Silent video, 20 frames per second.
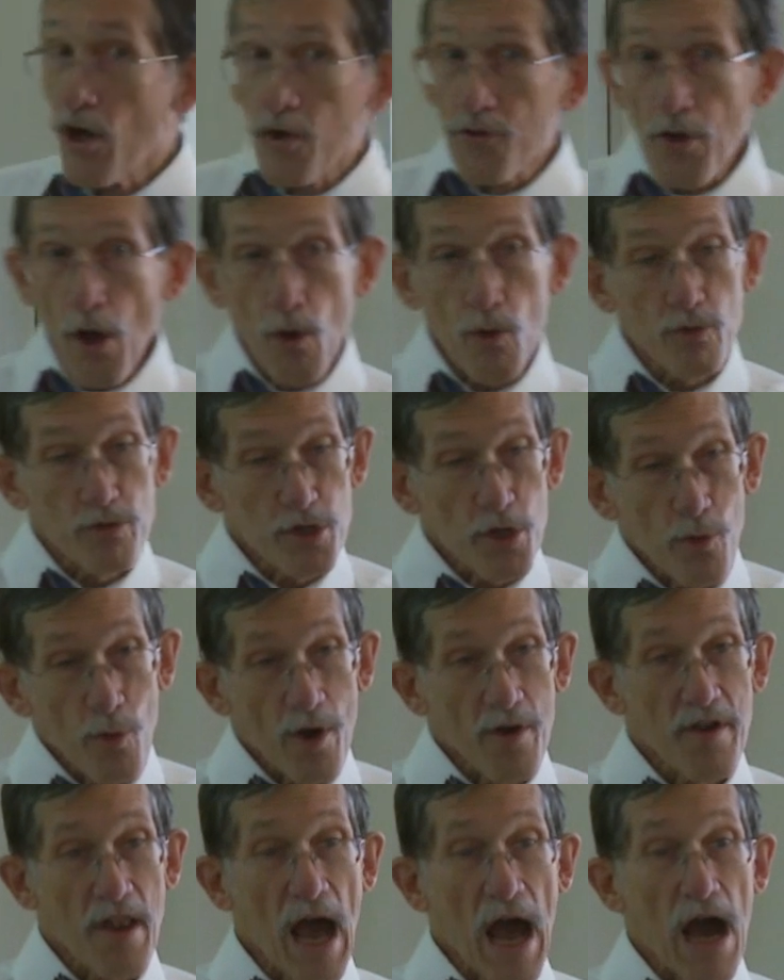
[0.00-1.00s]
those who
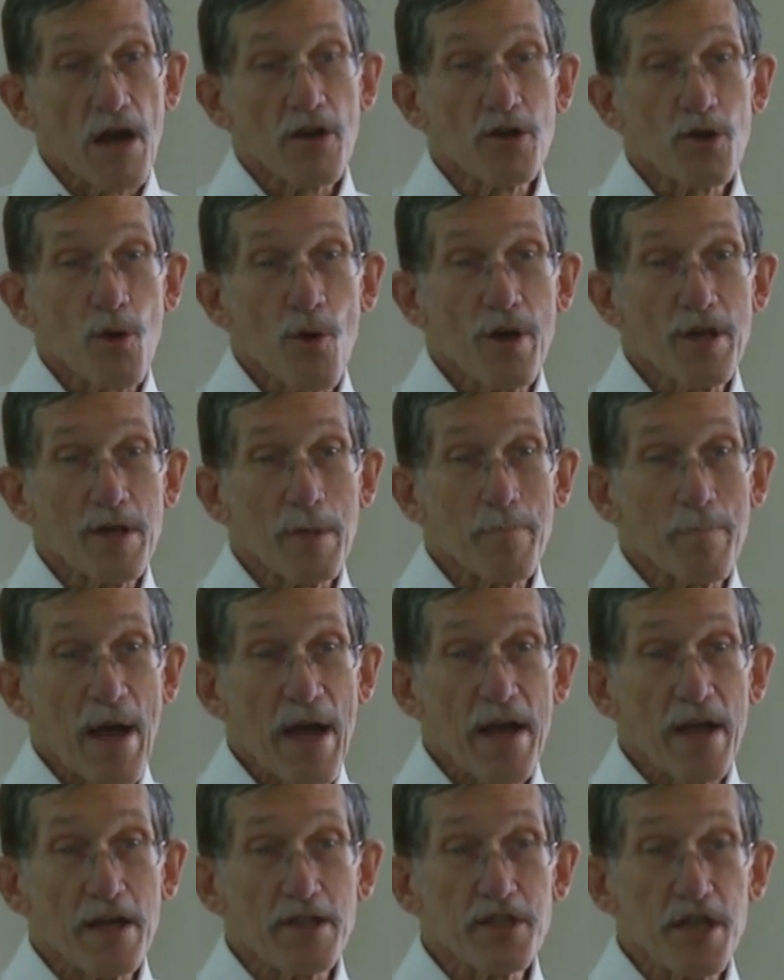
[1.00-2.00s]
are not going to
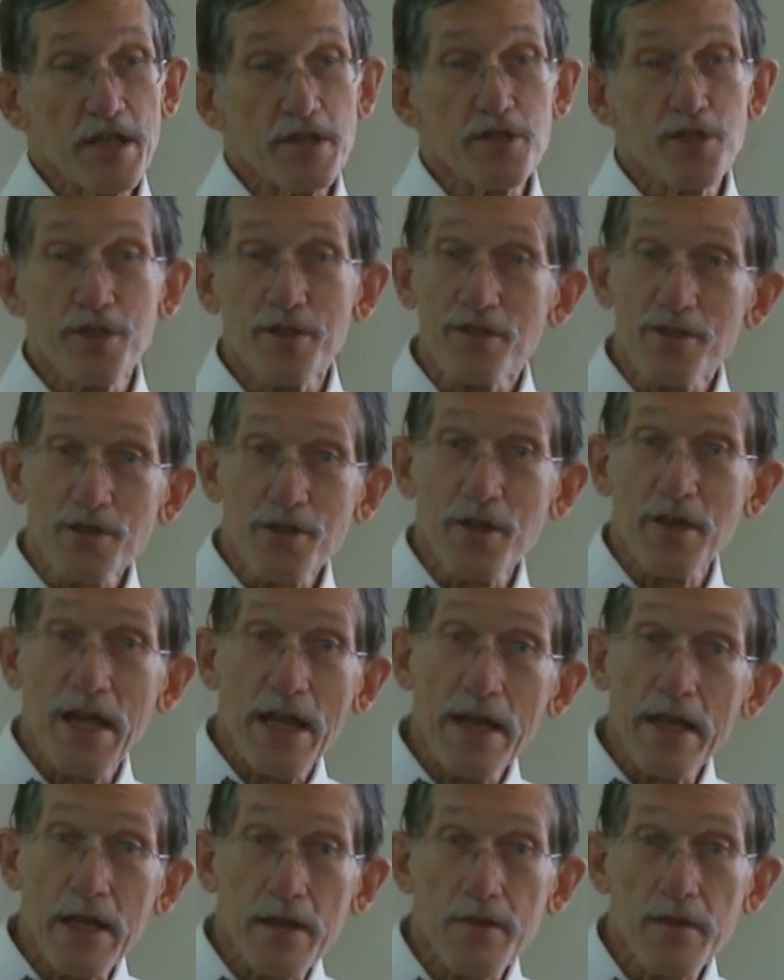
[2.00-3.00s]
pay attention to
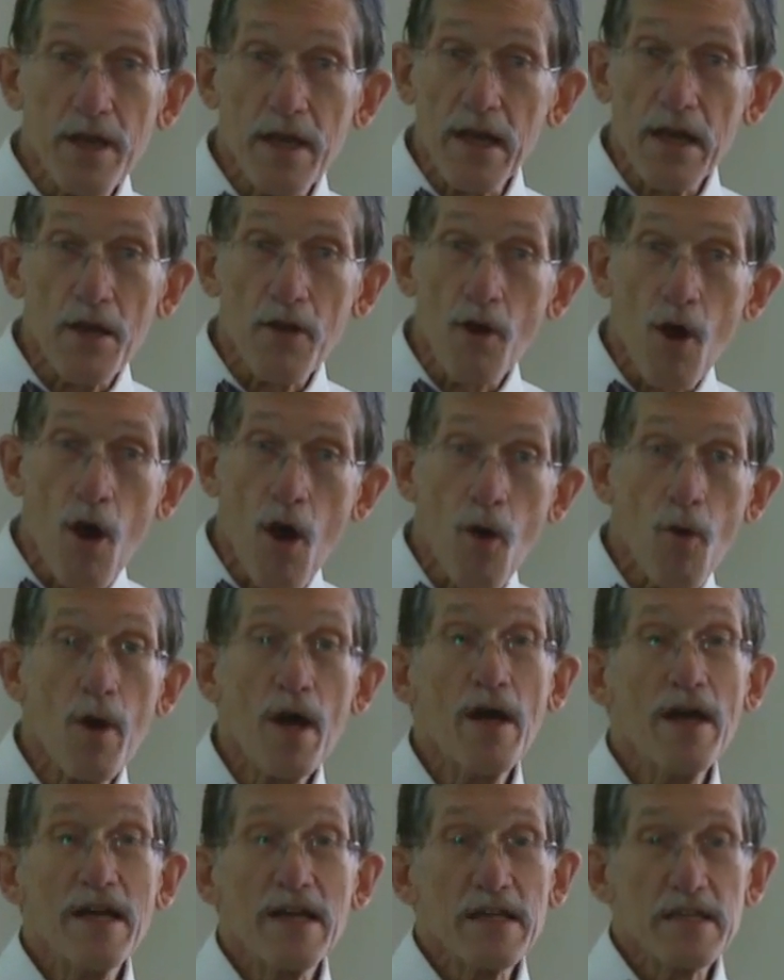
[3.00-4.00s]
anything at all,
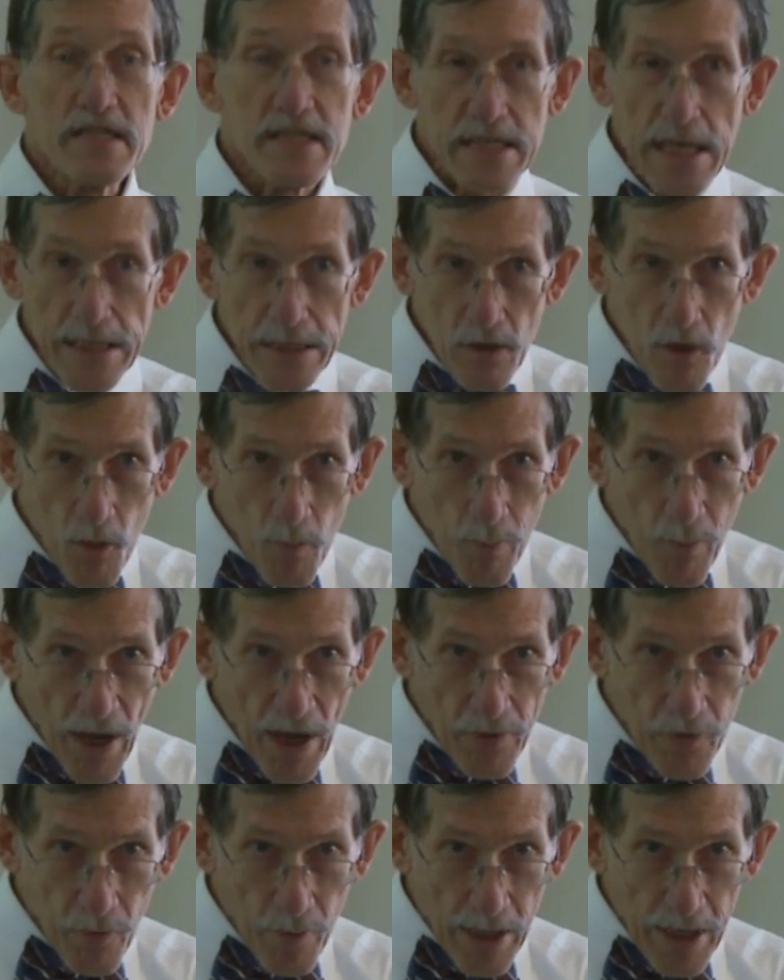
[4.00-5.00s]
single
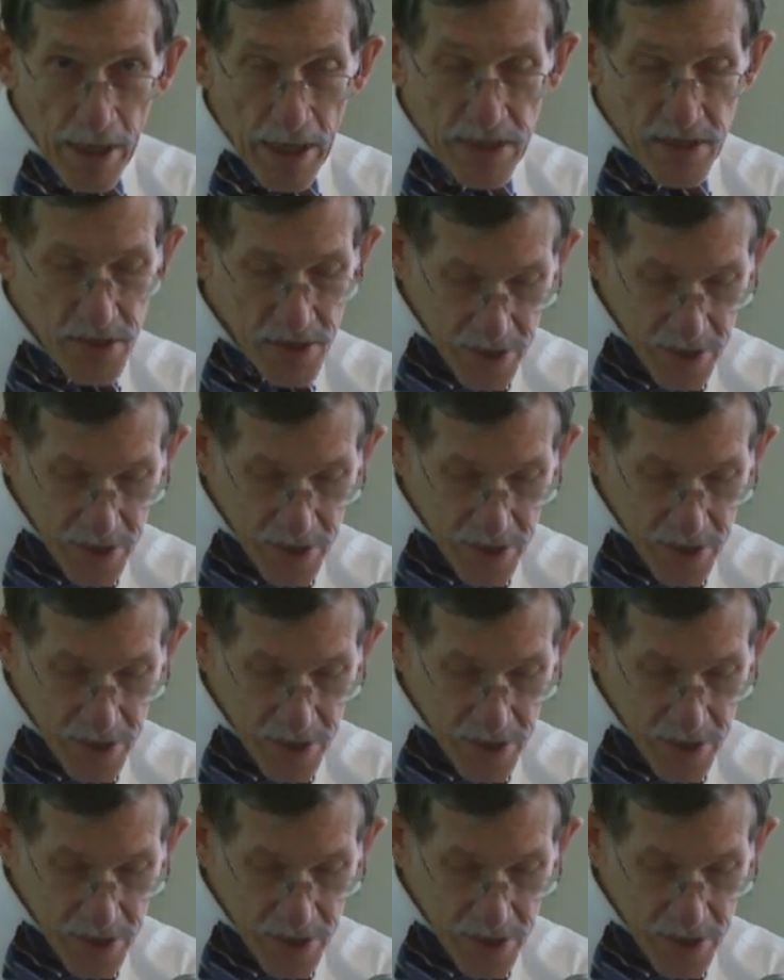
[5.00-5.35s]
brethren and